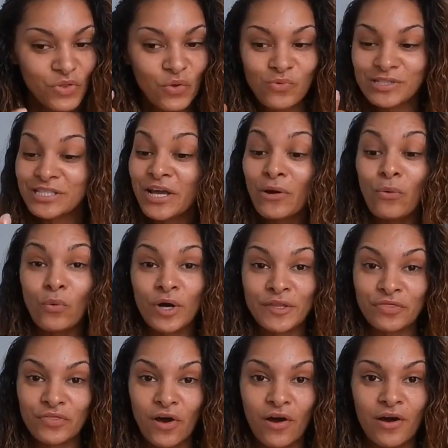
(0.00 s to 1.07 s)
would take
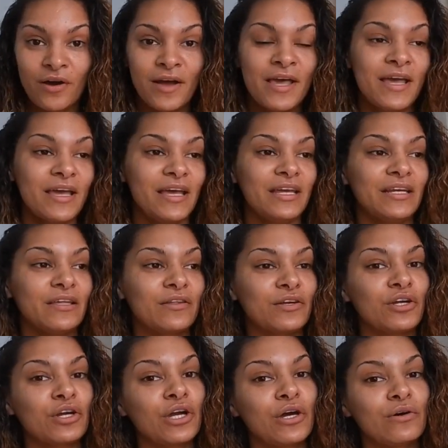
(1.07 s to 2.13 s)
one thought, and either
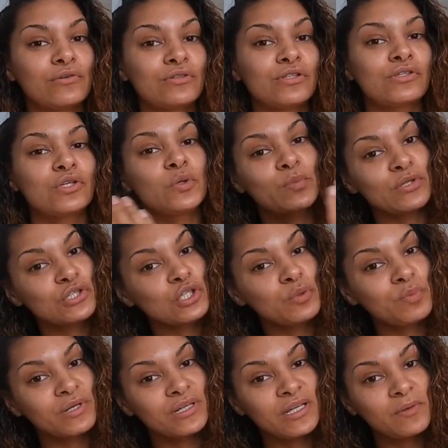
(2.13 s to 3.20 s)
you go super,
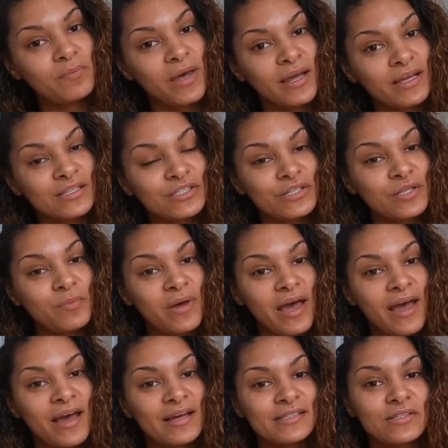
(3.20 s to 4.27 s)
super deep back into the
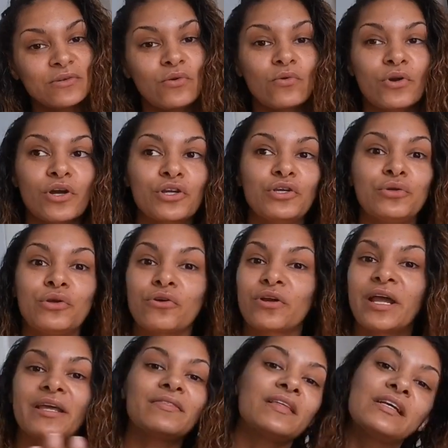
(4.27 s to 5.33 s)
past, or you
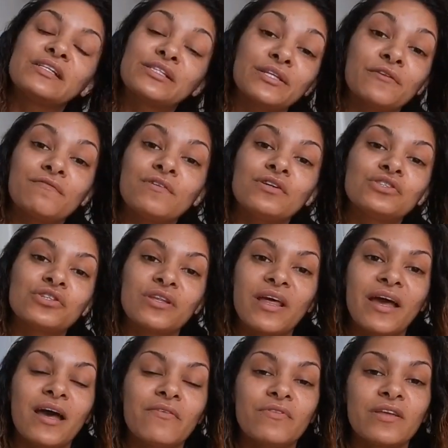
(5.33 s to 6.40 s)
create things in the future that
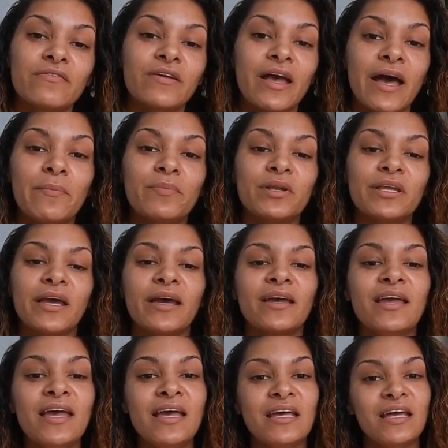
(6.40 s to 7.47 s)
haven't even happened
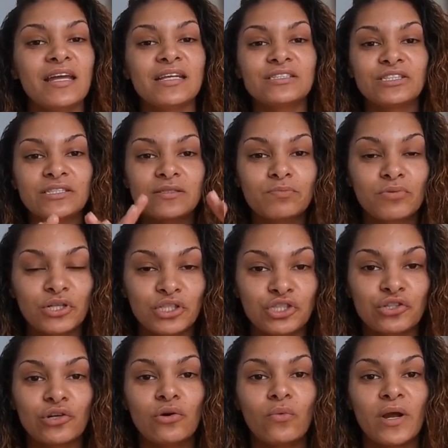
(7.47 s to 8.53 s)
yet. And it just
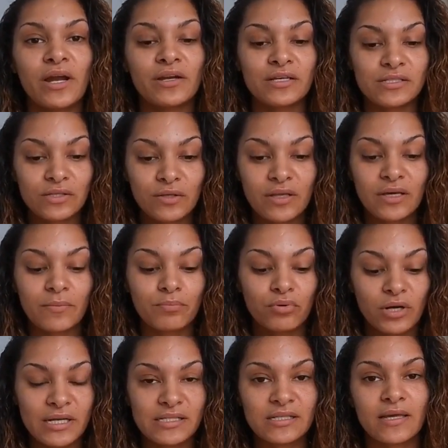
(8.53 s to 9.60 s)
brings your awareness to the
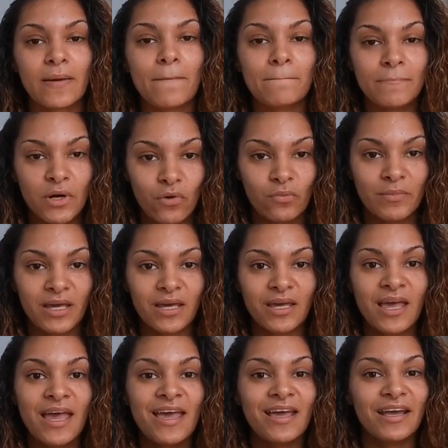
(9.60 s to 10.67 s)
present
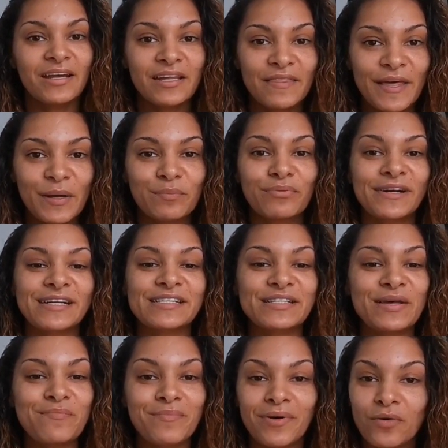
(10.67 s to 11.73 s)
moment. And in that
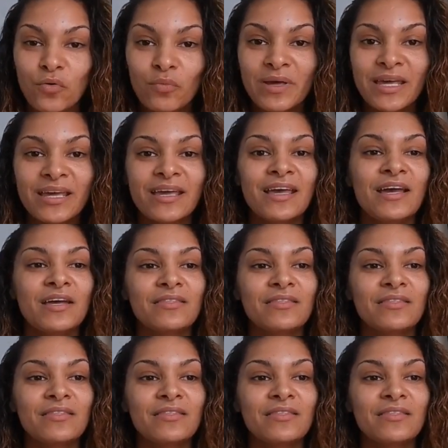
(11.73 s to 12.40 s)
present moment,